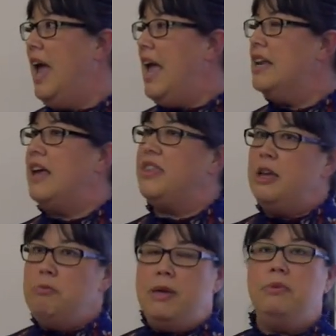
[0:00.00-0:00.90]
And I
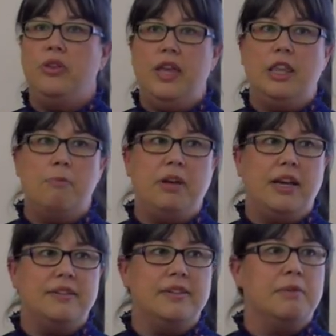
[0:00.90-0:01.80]
think people think that
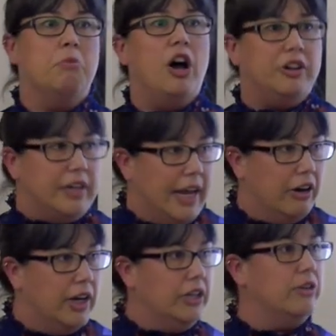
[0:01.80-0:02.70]
because it's a modern
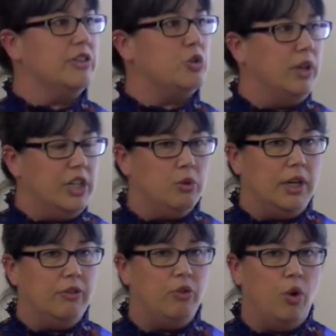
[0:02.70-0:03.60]
era, you know, it's
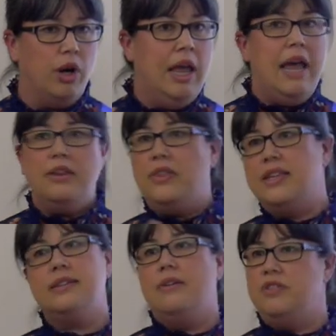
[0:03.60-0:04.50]
2024, that
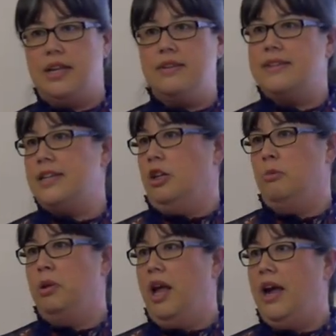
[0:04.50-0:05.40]
this stuff doesn't still
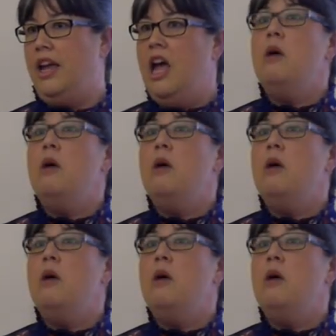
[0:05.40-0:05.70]
apply.